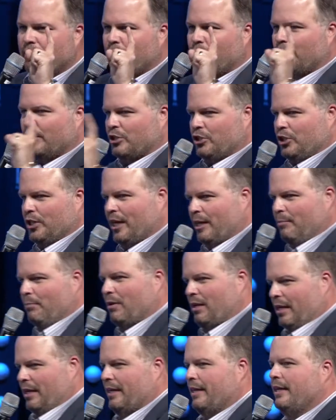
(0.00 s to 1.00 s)
through the shed
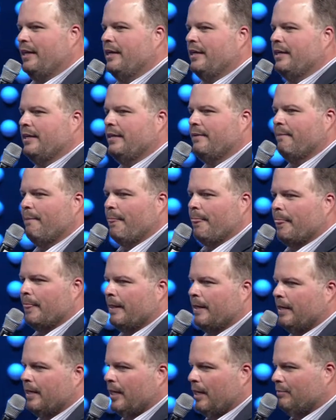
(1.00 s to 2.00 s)
blood
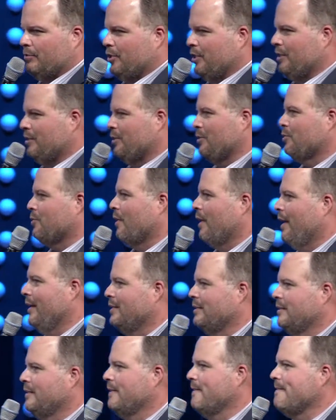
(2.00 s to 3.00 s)
of Jesus
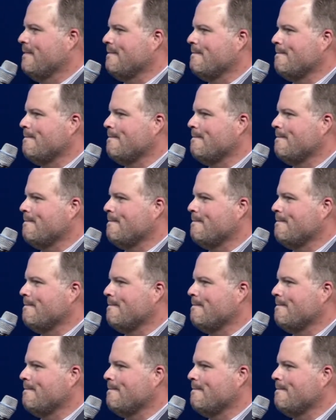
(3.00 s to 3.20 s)
Christ.